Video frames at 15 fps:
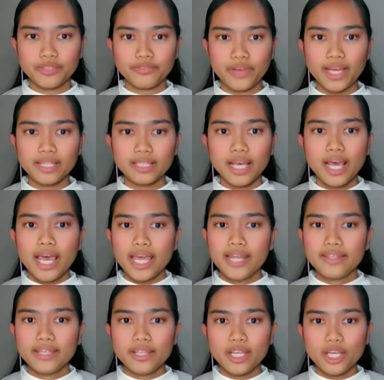major
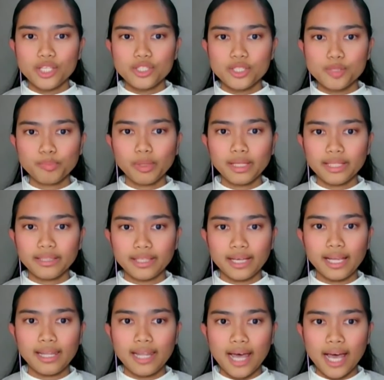event in the nation's
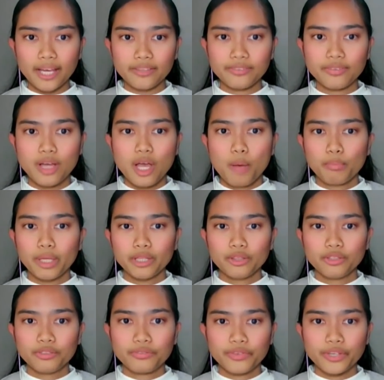political life,
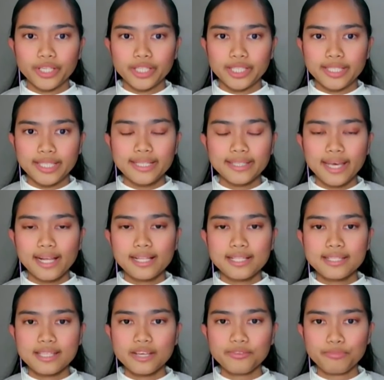but no further
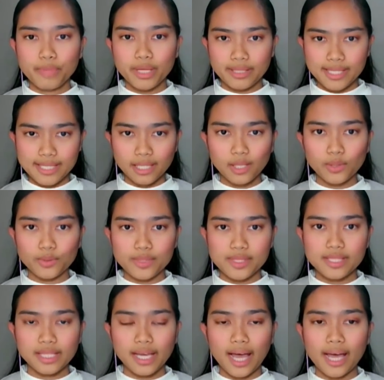details have been
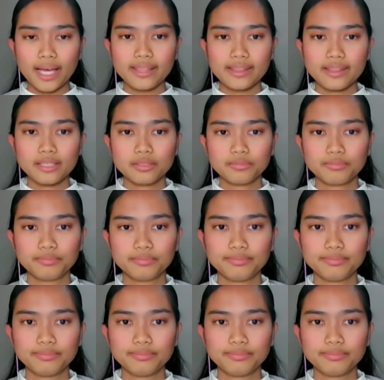disclosed. Kath?